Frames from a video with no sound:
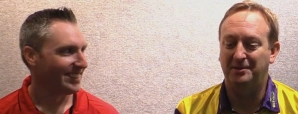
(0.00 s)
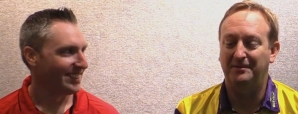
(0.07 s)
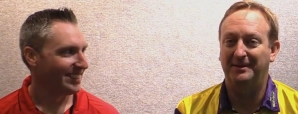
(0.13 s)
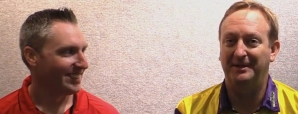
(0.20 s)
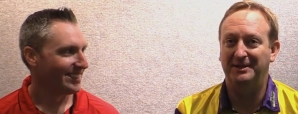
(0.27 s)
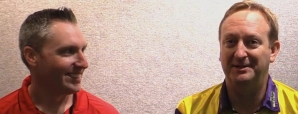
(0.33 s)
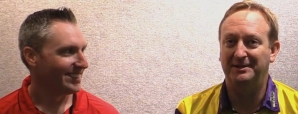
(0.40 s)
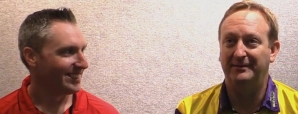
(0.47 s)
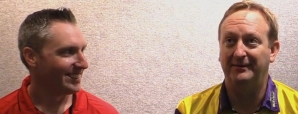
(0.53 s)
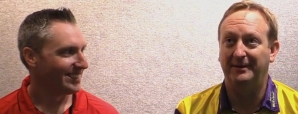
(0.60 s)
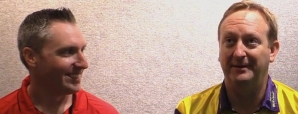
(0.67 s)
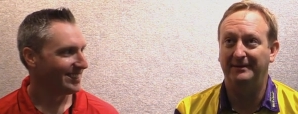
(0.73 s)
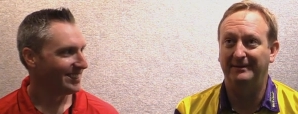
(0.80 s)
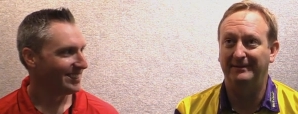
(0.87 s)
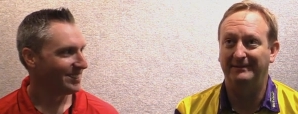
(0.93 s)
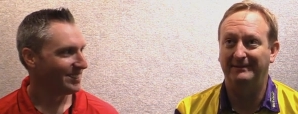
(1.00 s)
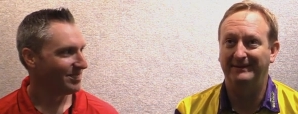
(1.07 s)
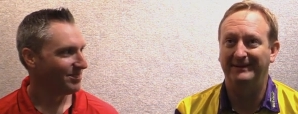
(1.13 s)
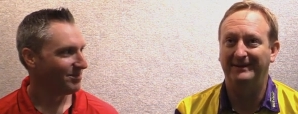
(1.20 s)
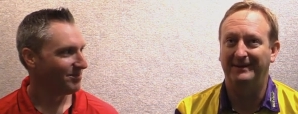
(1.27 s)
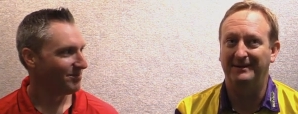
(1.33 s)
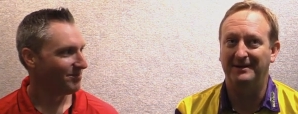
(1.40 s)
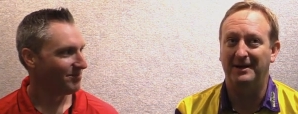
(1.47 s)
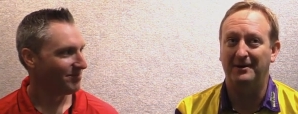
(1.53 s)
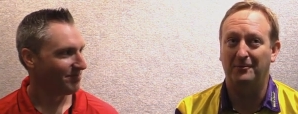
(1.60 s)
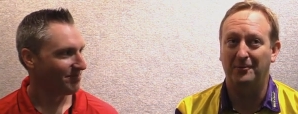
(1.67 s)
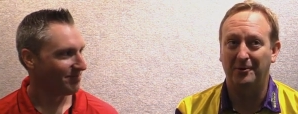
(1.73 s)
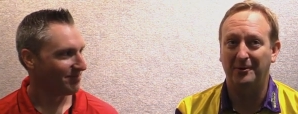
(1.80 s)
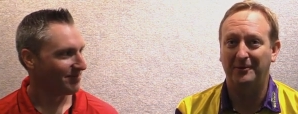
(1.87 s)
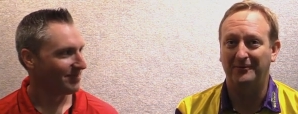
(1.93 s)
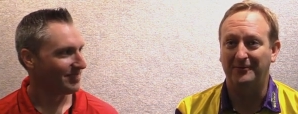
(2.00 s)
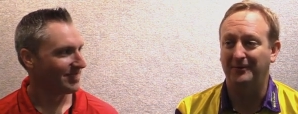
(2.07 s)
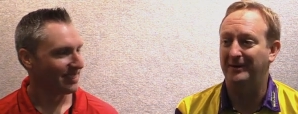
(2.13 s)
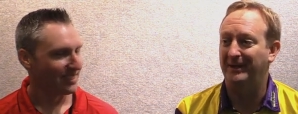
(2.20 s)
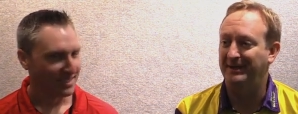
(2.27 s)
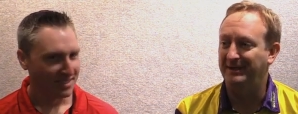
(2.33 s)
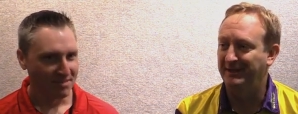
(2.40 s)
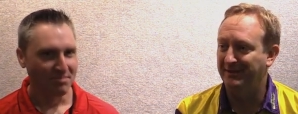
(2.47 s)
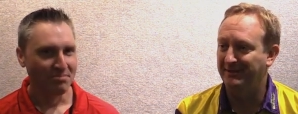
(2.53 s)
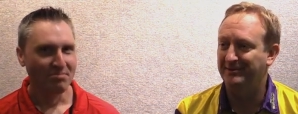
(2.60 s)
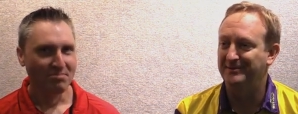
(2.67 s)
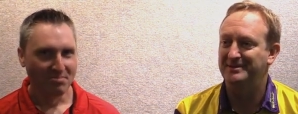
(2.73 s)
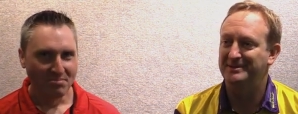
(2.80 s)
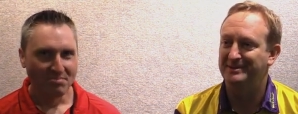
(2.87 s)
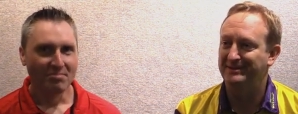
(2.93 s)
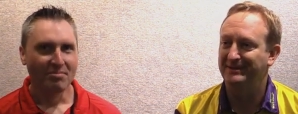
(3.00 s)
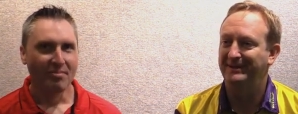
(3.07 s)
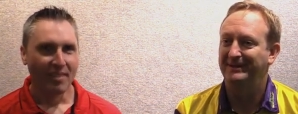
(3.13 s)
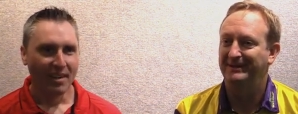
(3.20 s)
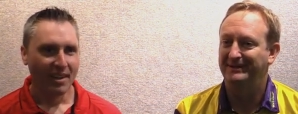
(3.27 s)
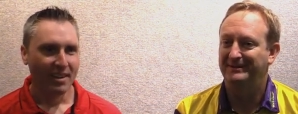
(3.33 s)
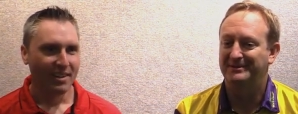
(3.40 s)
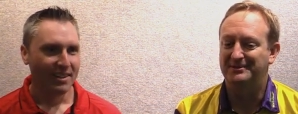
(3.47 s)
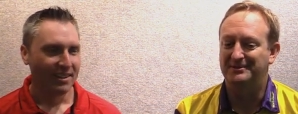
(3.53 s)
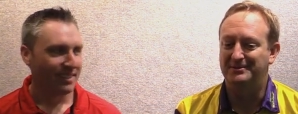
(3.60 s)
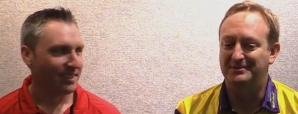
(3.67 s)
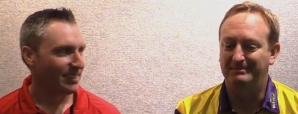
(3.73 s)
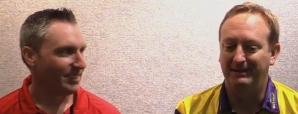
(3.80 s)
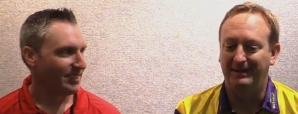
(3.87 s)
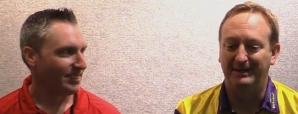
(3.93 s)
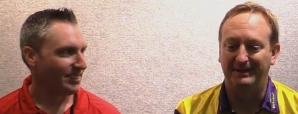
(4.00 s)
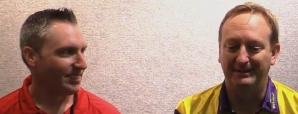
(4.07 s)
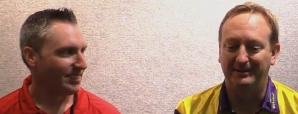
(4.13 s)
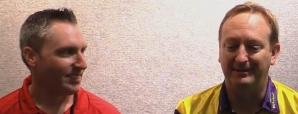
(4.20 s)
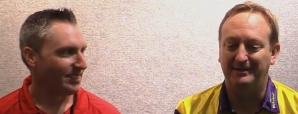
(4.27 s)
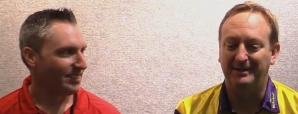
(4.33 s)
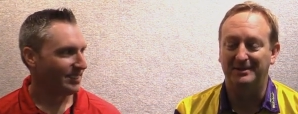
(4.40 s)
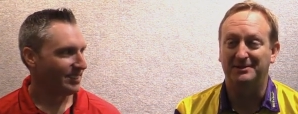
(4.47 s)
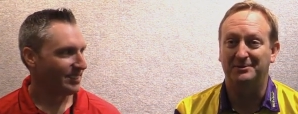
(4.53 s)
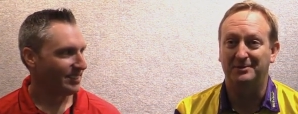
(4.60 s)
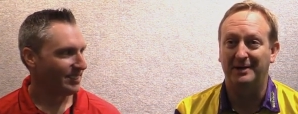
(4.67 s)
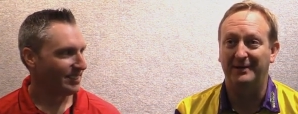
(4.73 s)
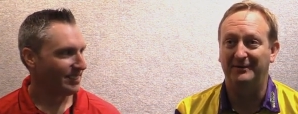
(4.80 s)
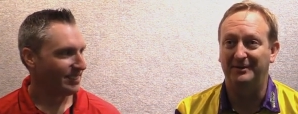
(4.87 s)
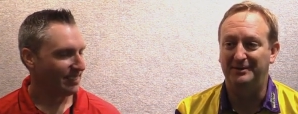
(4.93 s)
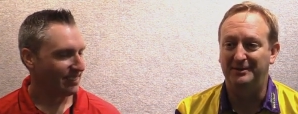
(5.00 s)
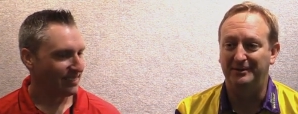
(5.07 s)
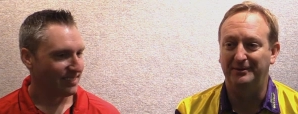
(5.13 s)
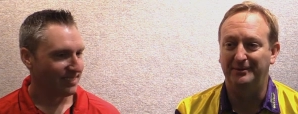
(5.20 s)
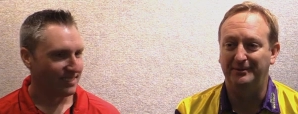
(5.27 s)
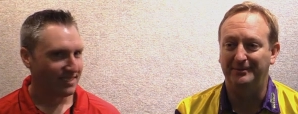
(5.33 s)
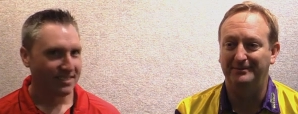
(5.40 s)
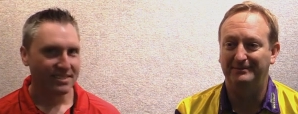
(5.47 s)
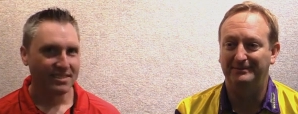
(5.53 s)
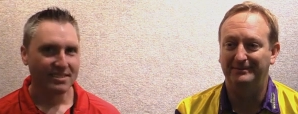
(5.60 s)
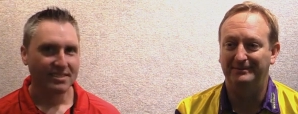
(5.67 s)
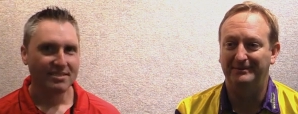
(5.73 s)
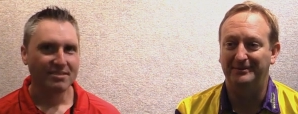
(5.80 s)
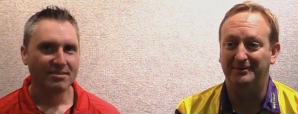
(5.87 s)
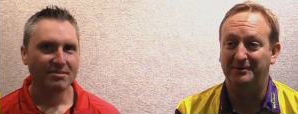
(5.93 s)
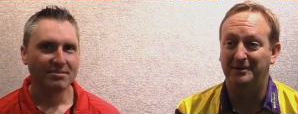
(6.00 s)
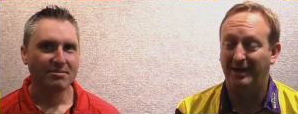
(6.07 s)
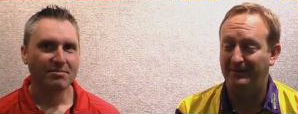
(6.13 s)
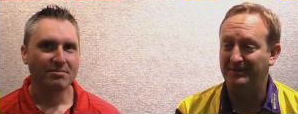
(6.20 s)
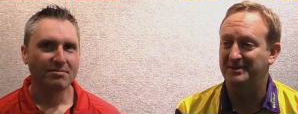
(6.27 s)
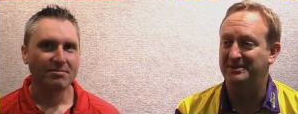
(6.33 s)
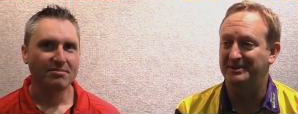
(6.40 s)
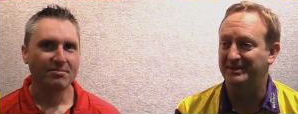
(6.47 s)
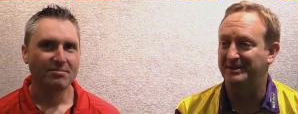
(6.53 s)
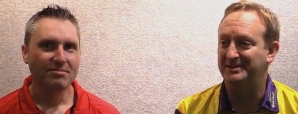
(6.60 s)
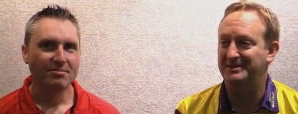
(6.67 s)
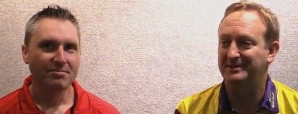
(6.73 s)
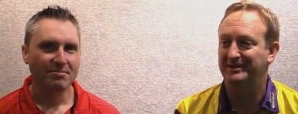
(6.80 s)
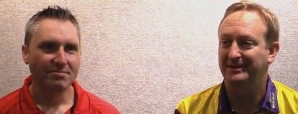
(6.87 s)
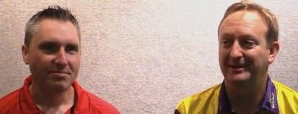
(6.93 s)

Speaker 1: culmination of a, a lot of work for a lot of years uh, you know, kind of striving to to accomplish this,